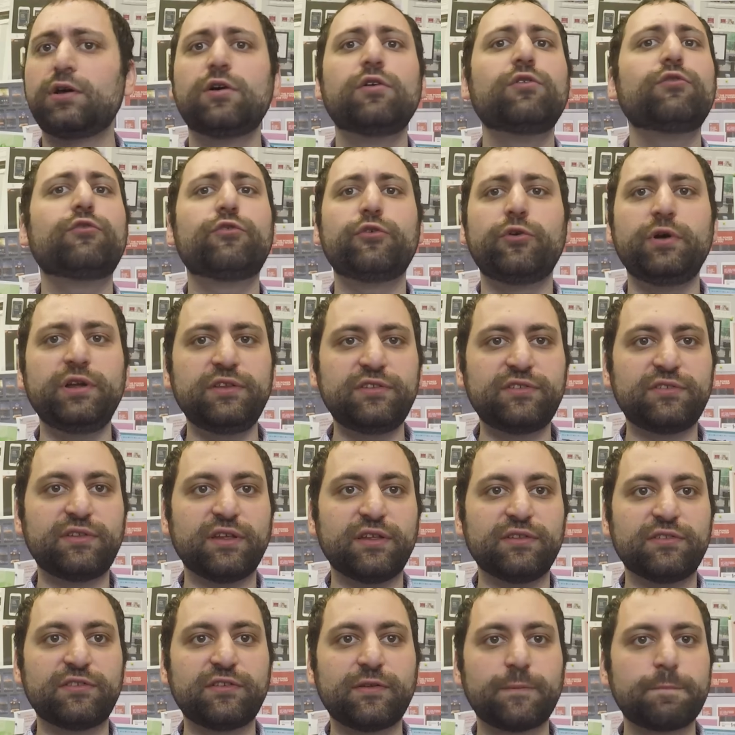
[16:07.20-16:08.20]
For
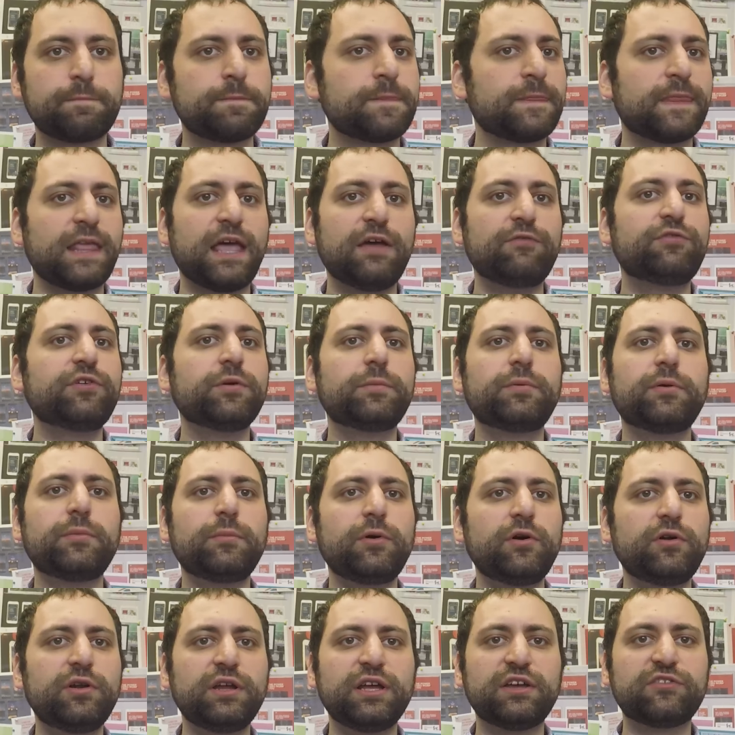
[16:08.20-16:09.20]
instance, if you're
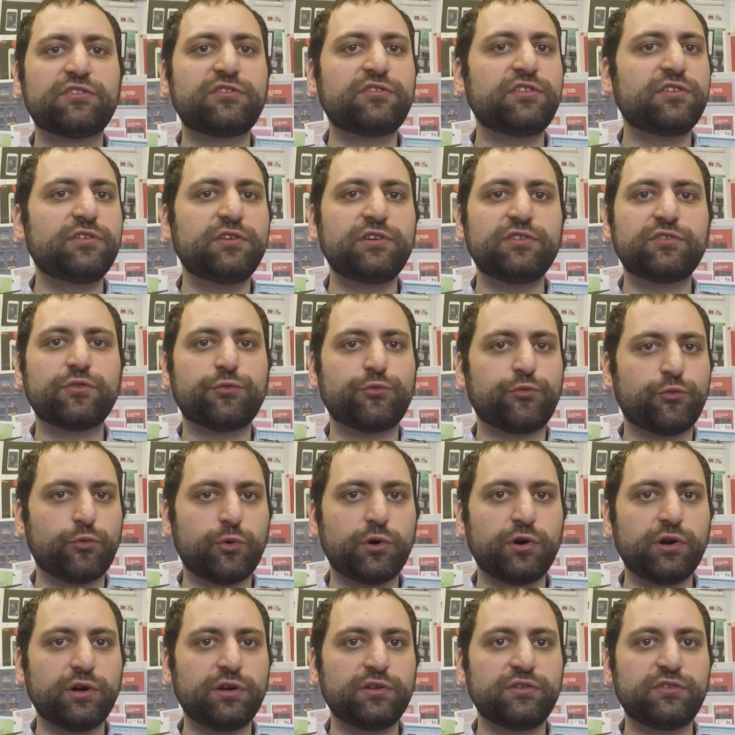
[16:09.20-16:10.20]
promoting a series of
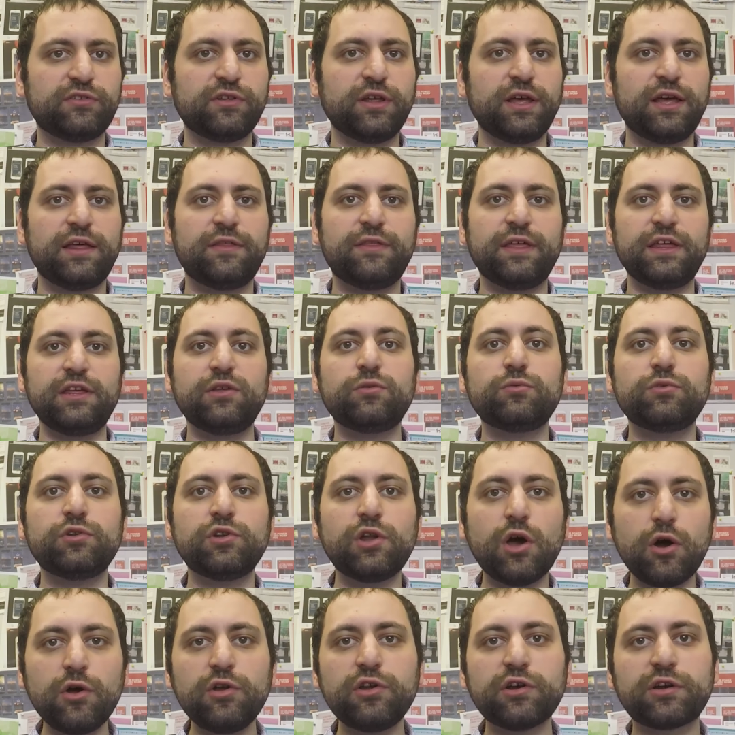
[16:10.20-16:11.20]
words that you
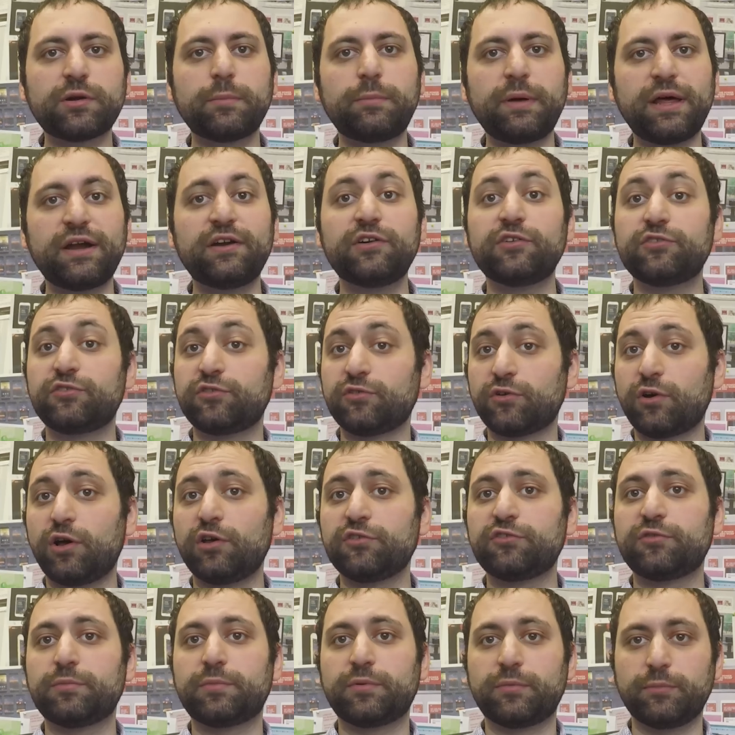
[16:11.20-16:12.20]
know your competitors are
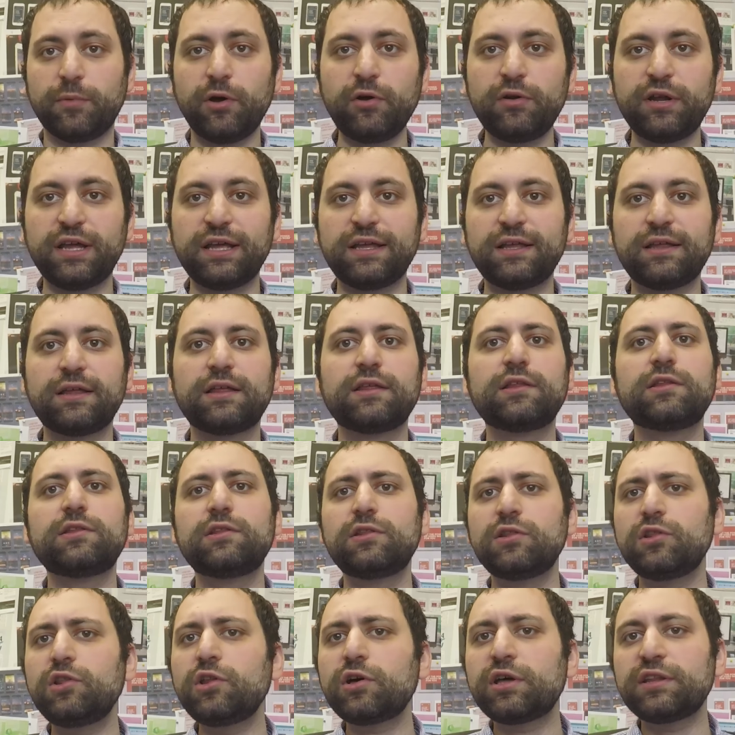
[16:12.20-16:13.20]
also promoting,
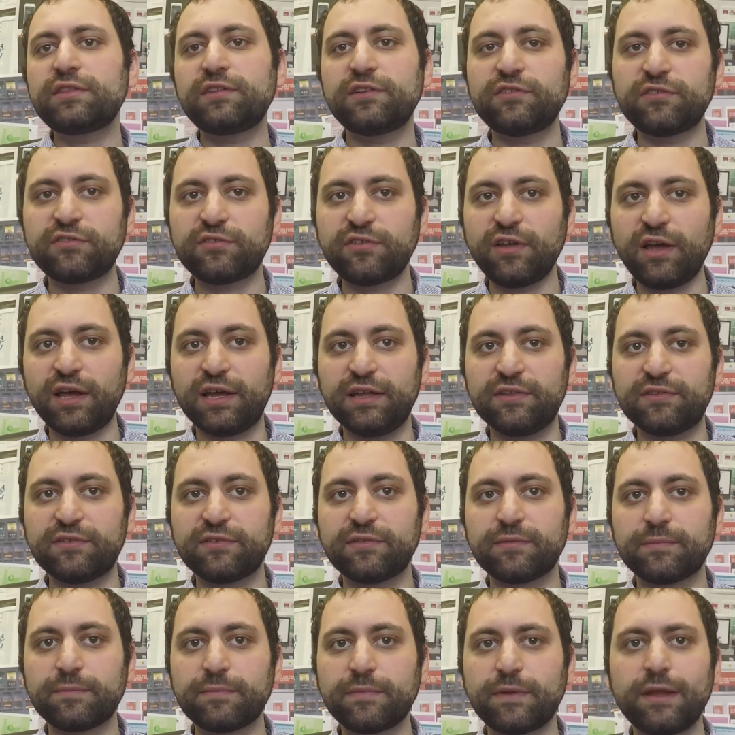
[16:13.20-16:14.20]
look at their sites.